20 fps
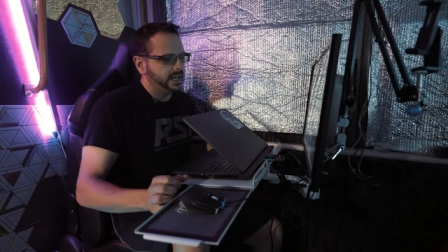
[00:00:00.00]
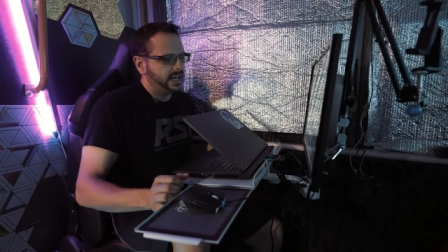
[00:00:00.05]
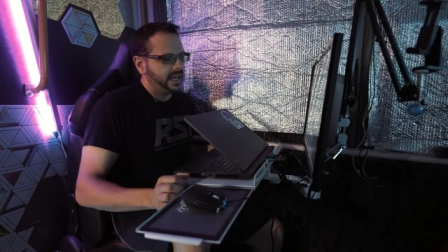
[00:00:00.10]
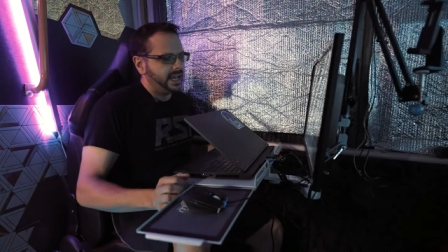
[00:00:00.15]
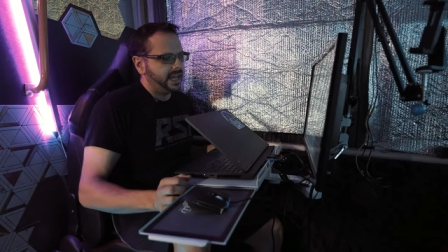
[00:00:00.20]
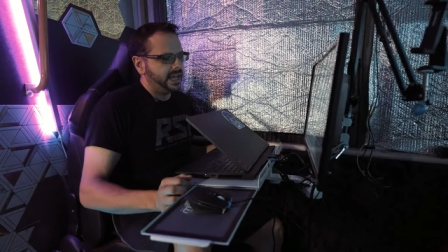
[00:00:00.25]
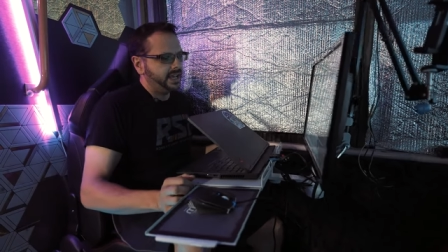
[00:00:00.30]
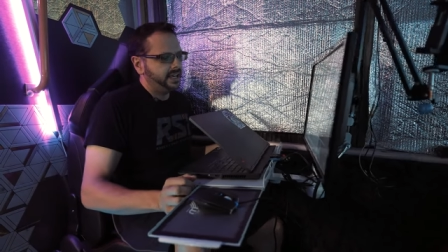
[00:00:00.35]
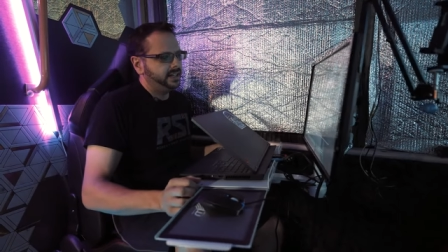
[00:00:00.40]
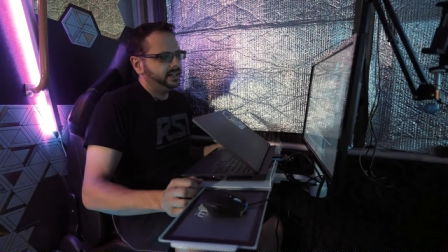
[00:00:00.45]

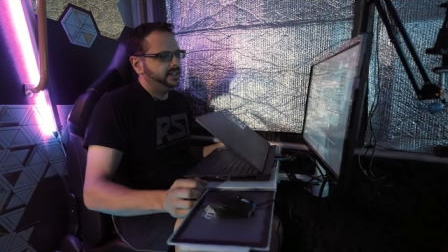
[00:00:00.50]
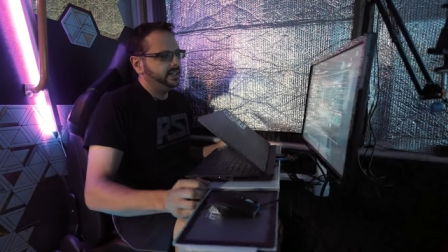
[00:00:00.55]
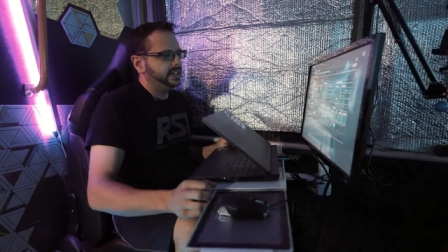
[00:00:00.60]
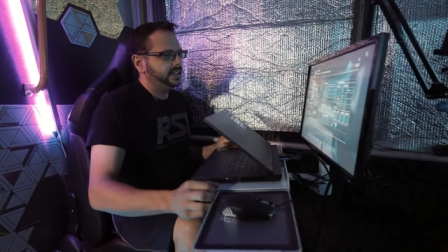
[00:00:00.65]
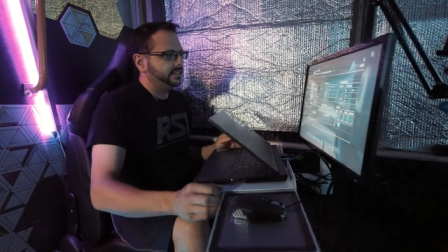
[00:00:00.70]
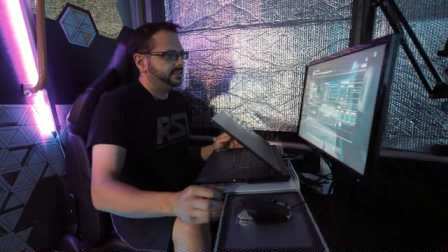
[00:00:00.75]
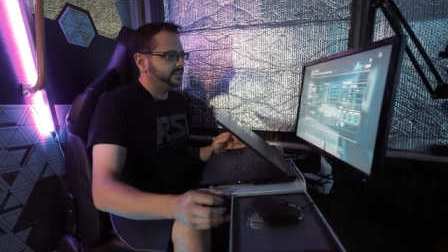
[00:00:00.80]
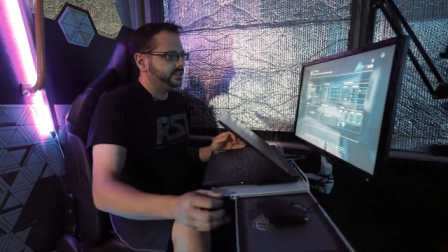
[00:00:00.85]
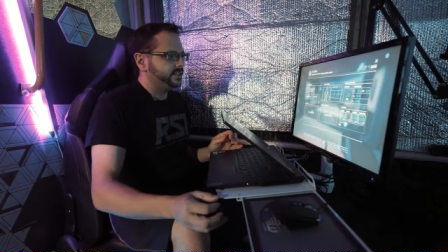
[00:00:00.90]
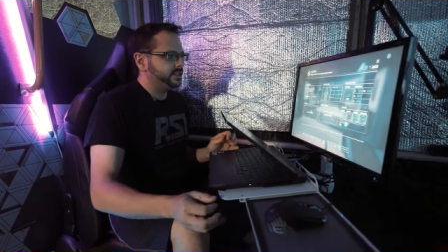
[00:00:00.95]
and
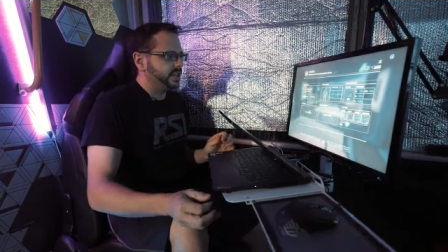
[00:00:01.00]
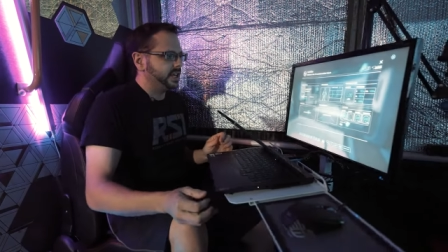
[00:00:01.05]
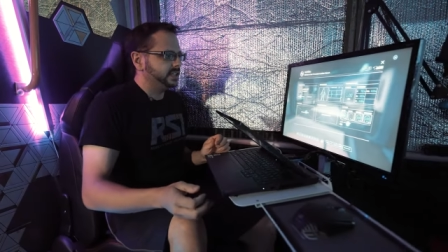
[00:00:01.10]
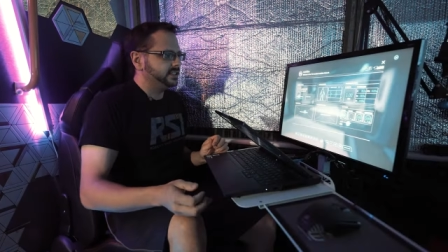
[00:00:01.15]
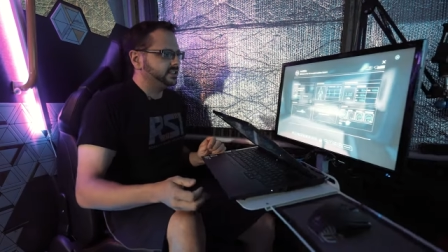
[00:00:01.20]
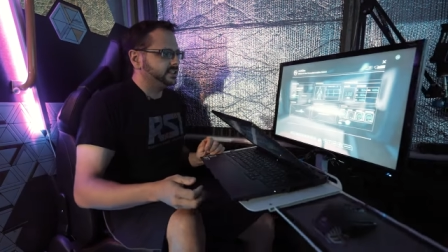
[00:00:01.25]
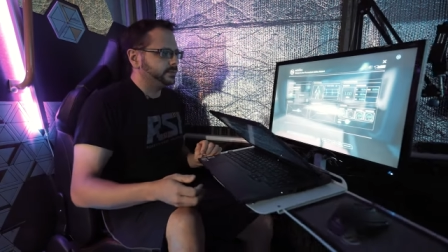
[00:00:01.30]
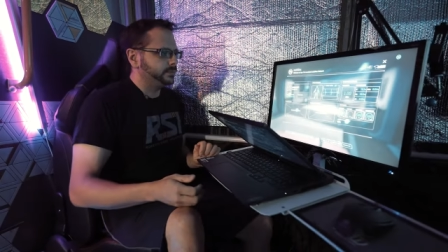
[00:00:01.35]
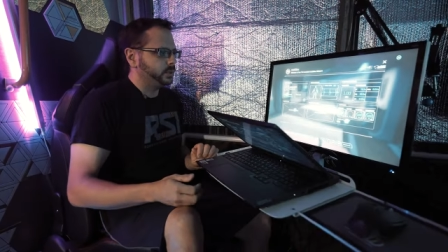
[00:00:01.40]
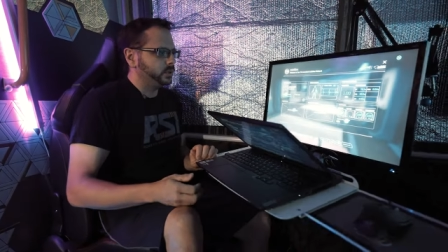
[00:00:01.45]
is
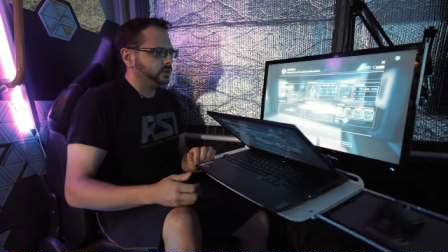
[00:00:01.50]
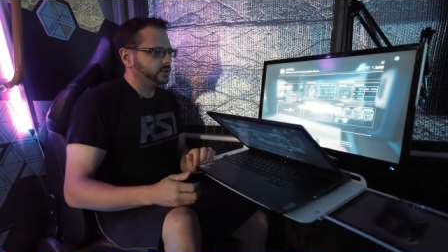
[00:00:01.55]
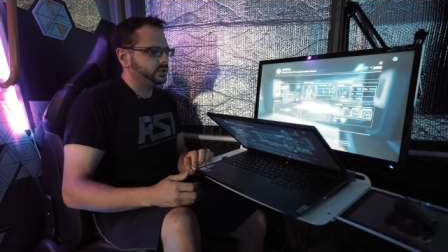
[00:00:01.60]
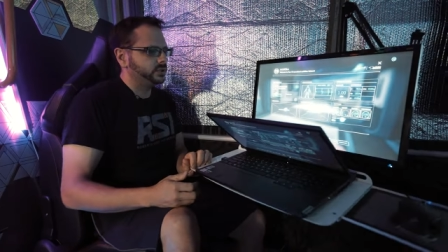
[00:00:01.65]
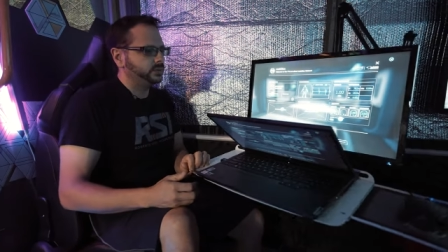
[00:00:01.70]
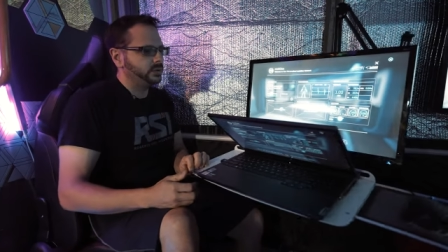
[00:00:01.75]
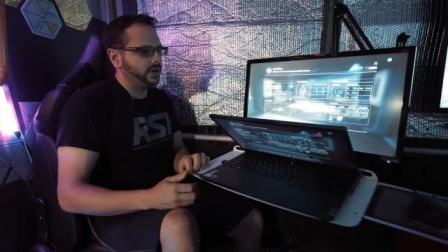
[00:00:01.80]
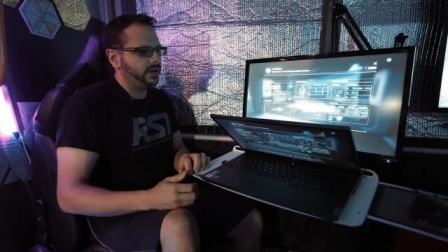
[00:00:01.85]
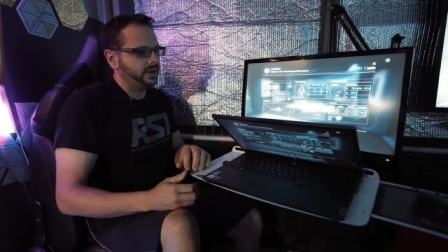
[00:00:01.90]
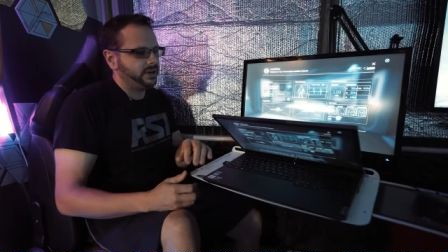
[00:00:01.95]
adjustable to
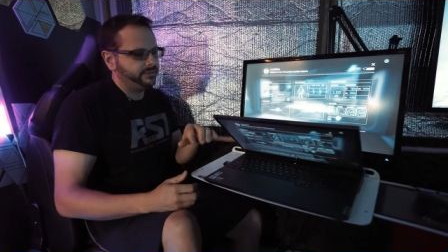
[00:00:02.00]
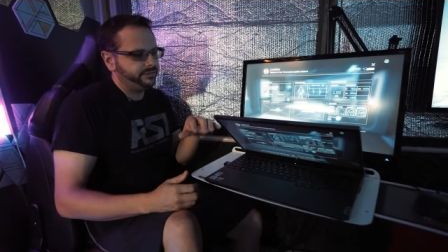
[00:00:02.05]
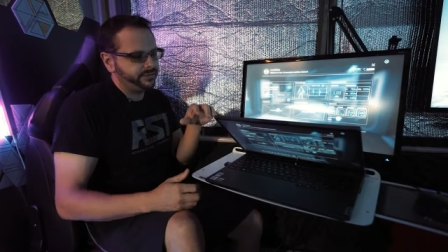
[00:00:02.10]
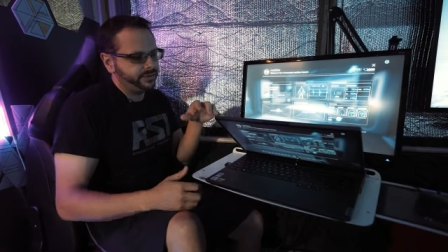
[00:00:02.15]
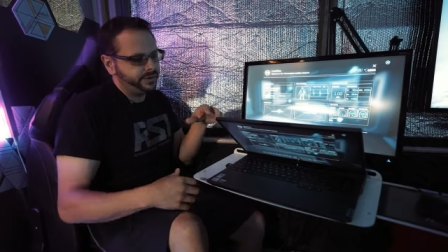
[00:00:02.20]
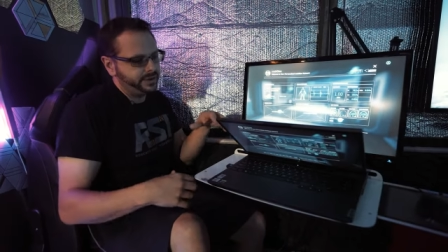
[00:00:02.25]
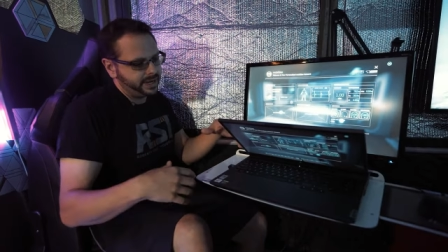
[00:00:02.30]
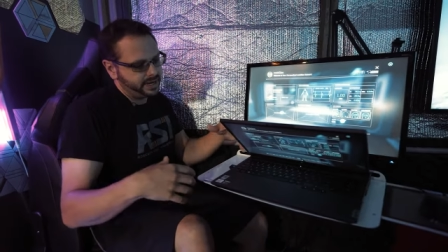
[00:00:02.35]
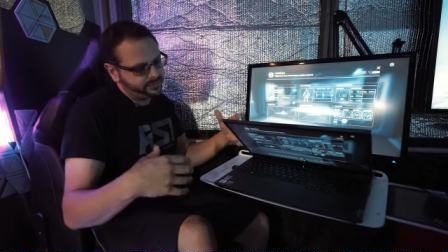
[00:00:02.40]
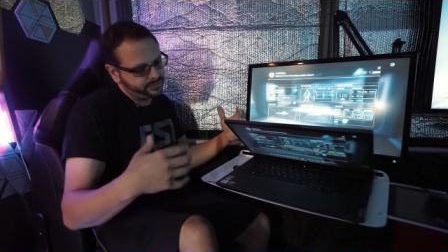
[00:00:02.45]
where if
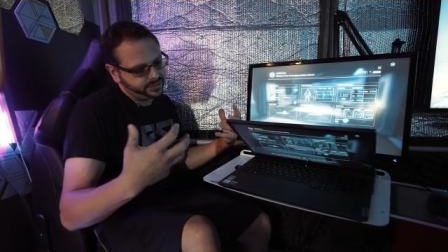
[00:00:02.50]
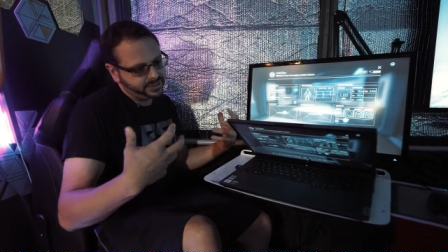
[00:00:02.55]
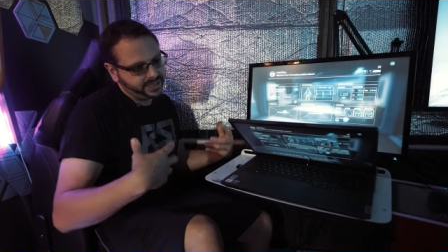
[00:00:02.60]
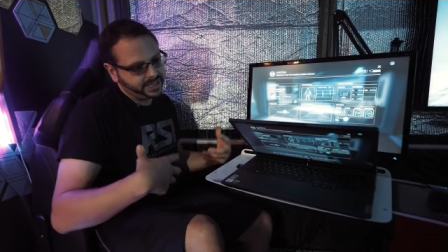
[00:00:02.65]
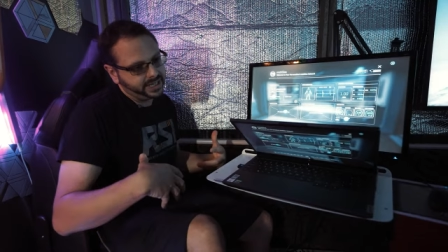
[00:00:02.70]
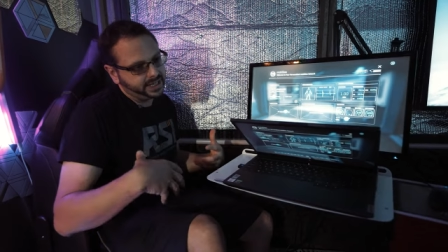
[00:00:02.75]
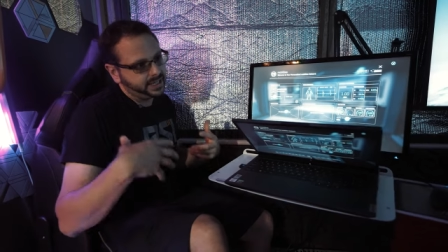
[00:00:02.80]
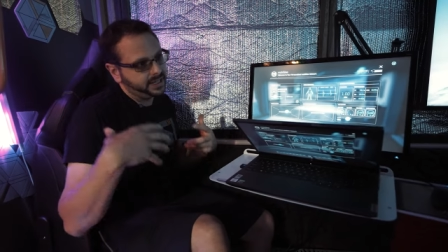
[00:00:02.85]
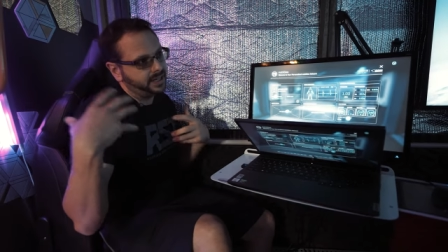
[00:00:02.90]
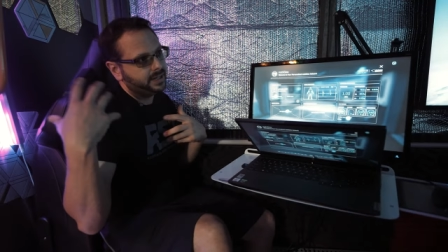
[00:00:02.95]
you have to
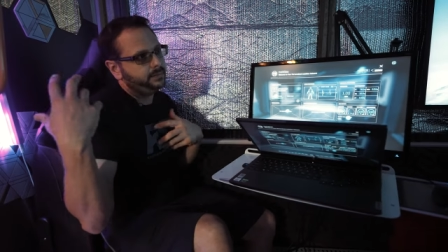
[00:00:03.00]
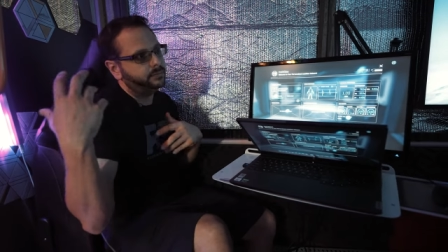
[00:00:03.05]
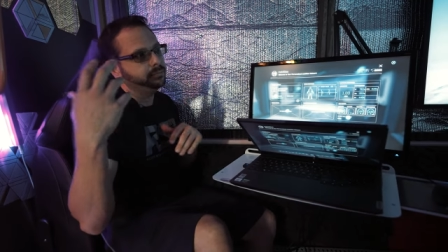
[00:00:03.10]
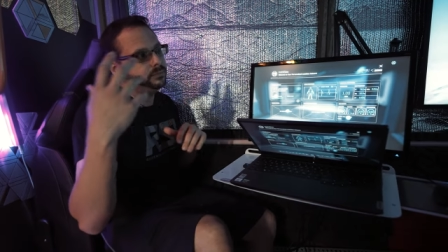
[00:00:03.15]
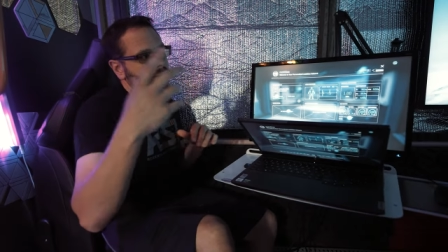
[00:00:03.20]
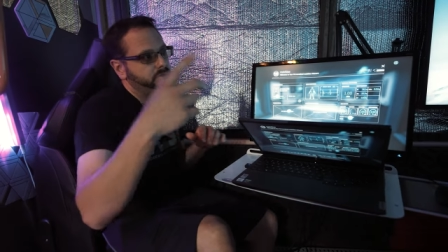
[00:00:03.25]
get up,